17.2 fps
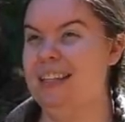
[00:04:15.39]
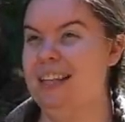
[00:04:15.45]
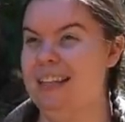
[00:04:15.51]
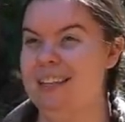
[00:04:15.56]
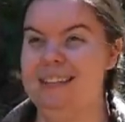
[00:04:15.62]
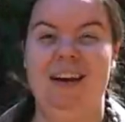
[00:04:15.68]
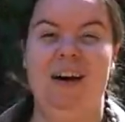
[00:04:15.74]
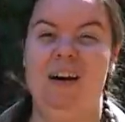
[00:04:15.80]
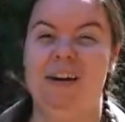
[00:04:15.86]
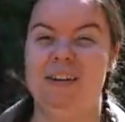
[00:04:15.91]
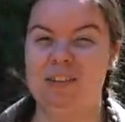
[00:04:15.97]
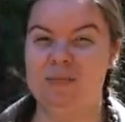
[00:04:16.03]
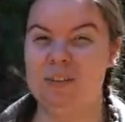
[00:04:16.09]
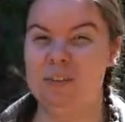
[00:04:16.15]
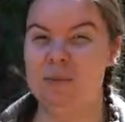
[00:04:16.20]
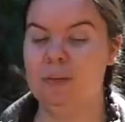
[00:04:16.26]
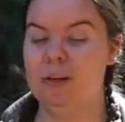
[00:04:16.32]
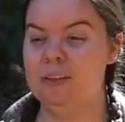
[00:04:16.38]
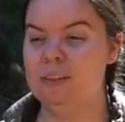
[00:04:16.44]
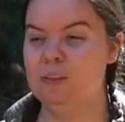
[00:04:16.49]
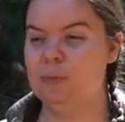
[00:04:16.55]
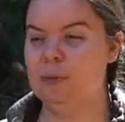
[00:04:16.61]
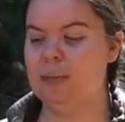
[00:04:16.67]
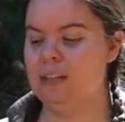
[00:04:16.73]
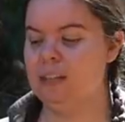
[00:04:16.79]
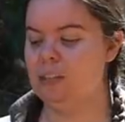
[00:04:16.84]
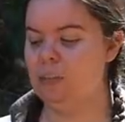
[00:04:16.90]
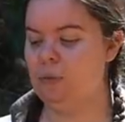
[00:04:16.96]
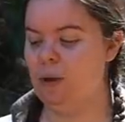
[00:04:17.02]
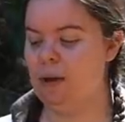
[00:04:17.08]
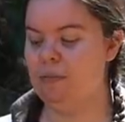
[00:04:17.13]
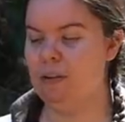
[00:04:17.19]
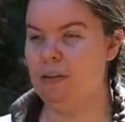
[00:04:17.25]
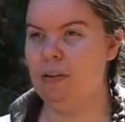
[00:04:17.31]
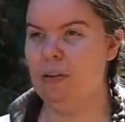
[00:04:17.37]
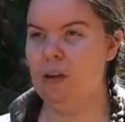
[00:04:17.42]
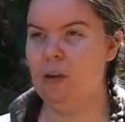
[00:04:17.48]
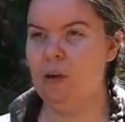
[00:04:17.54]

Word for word: like the Oxford ones, because you have a